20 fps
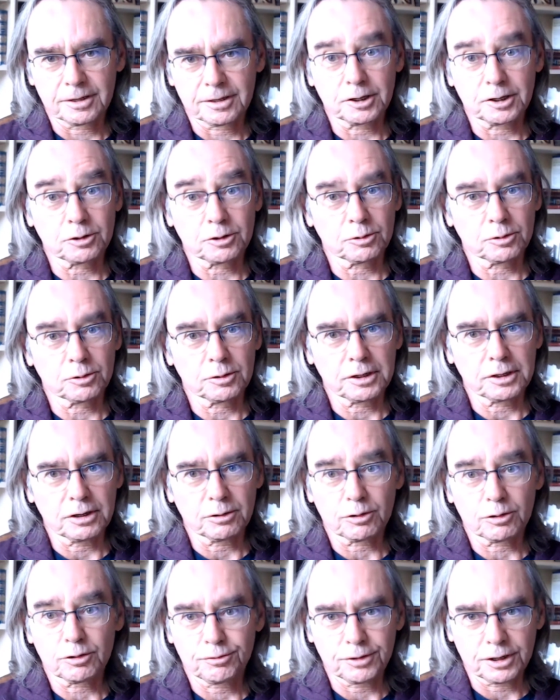literally
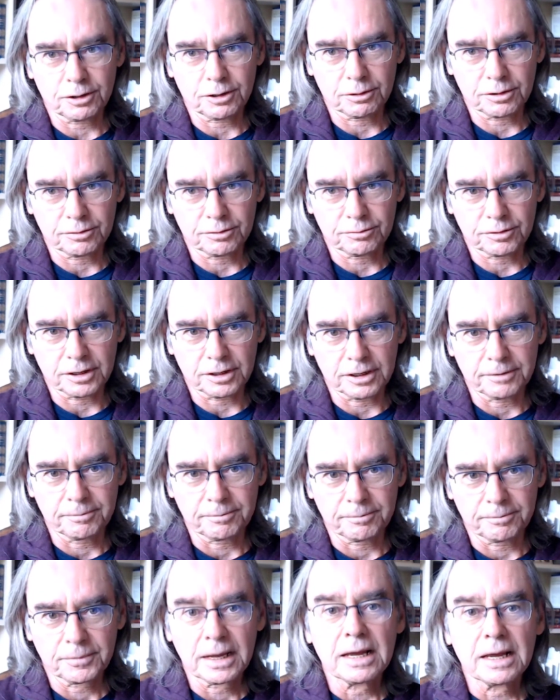or figuratively.
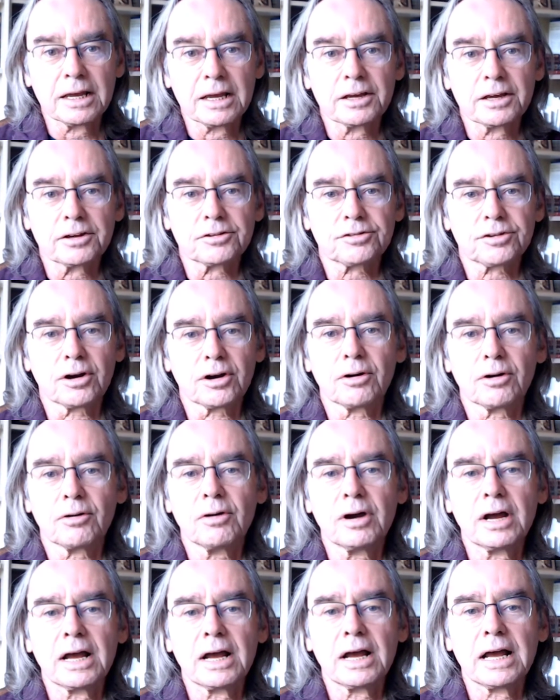
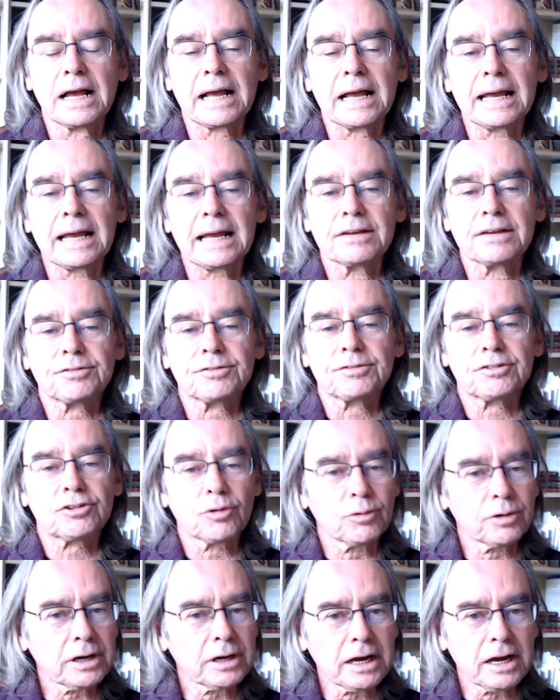So it's
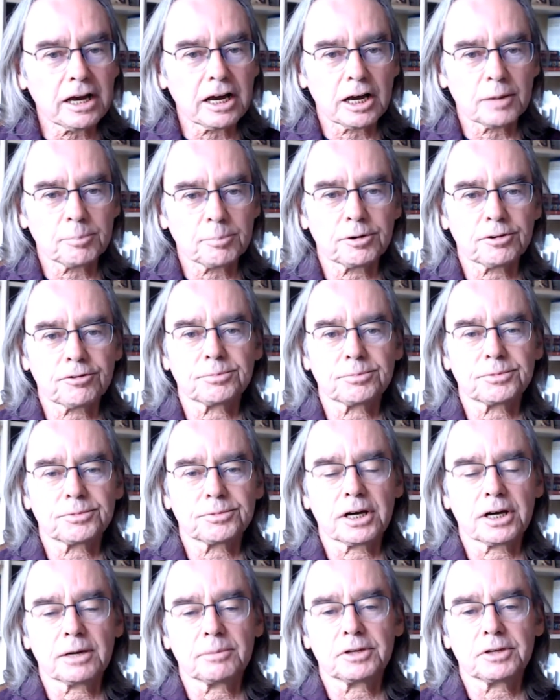going to happen from
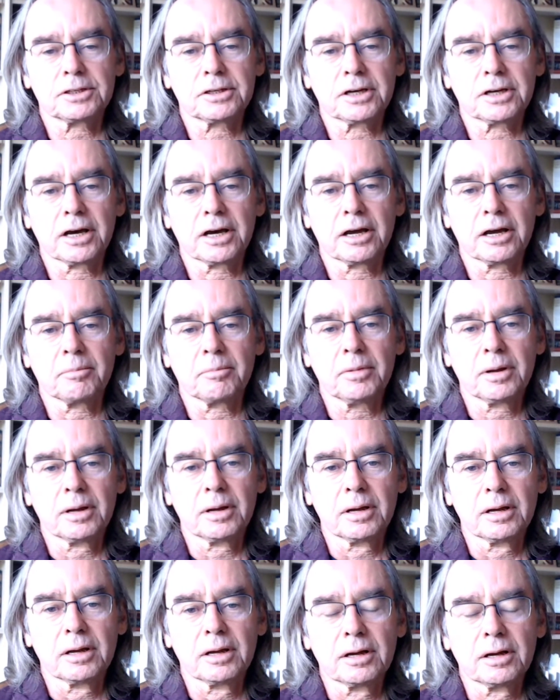time to time.
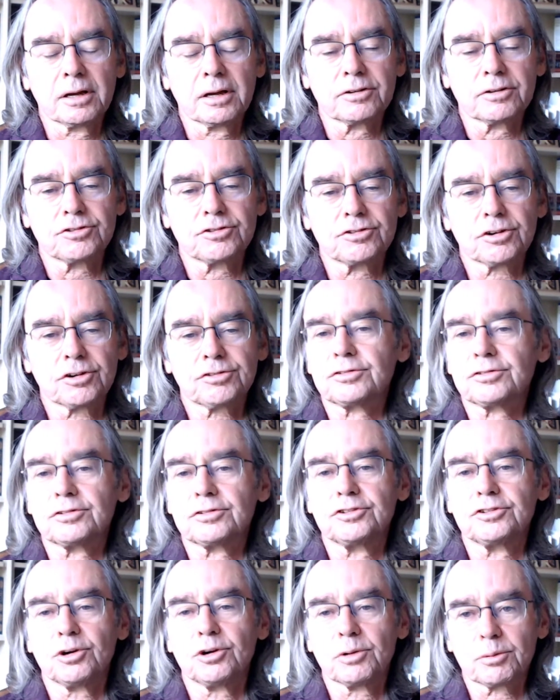Just
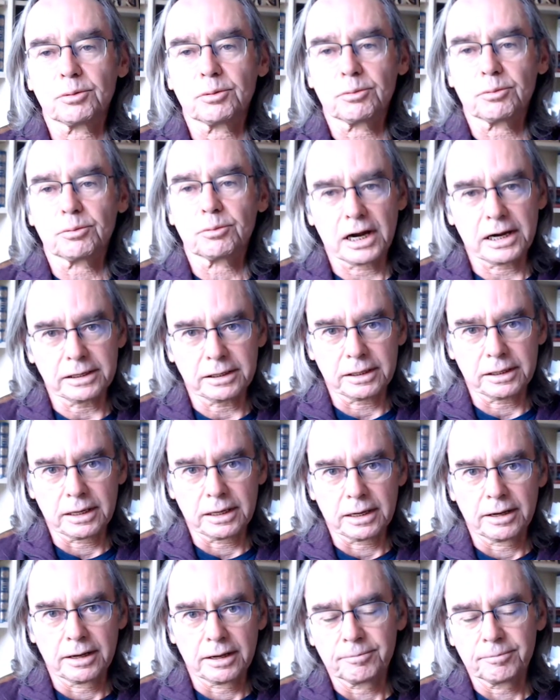do it right.
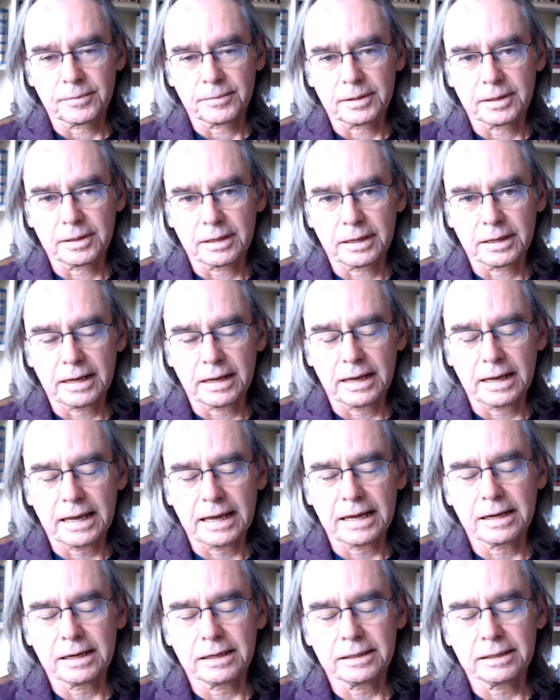
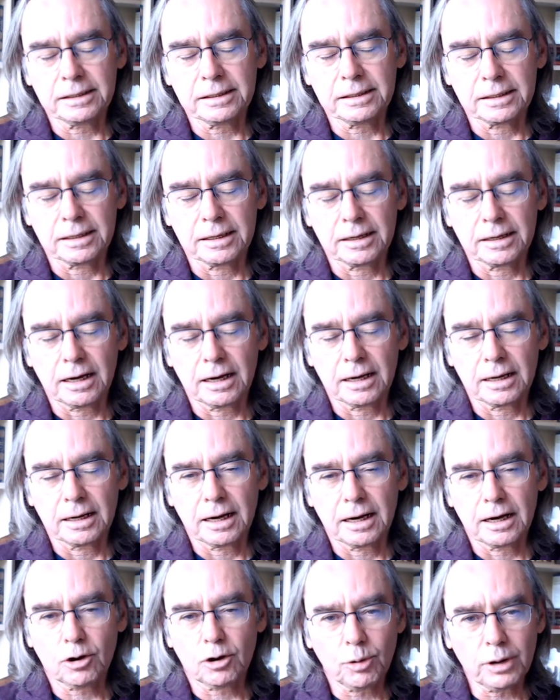And
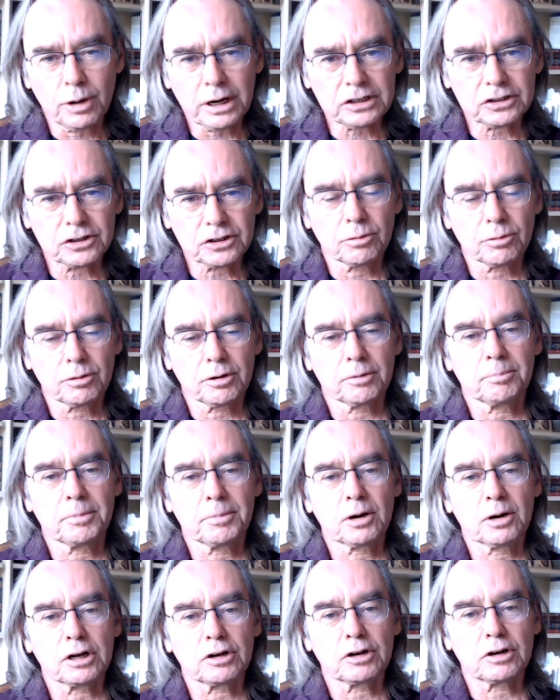a quick note
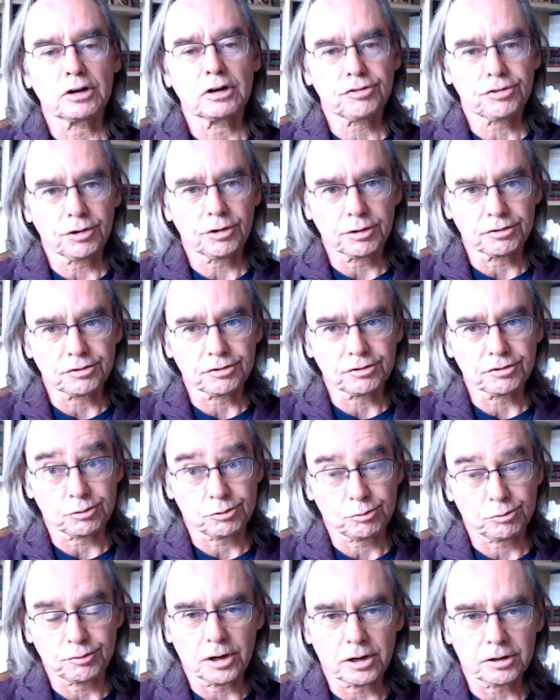about insurance,
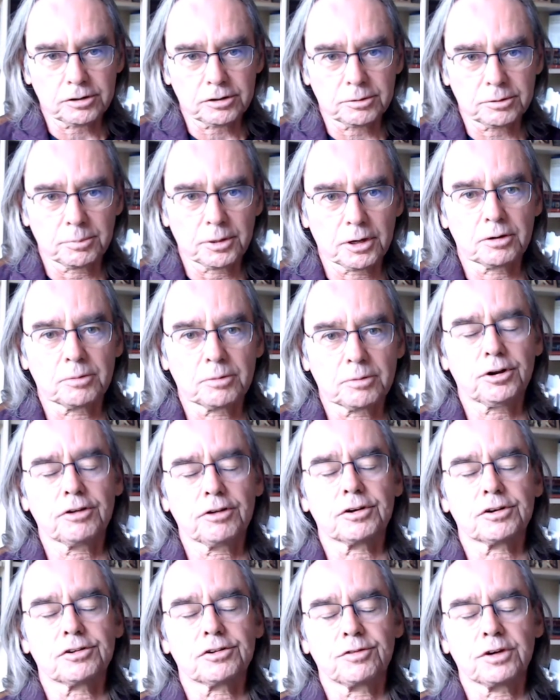which we've talked about in
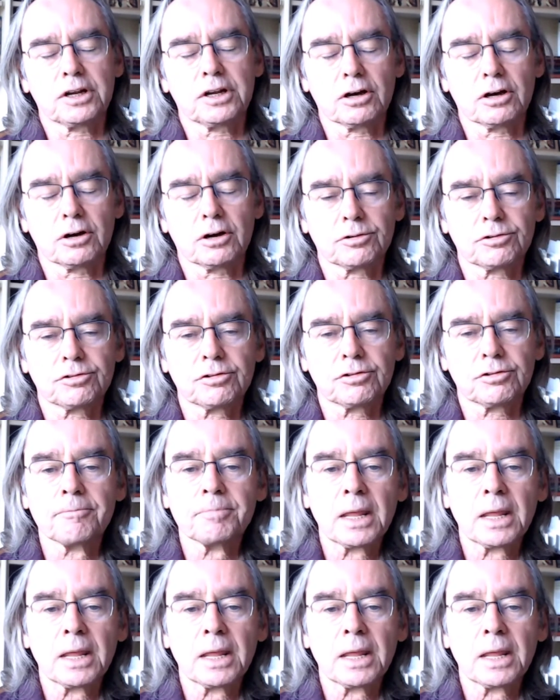previous videos,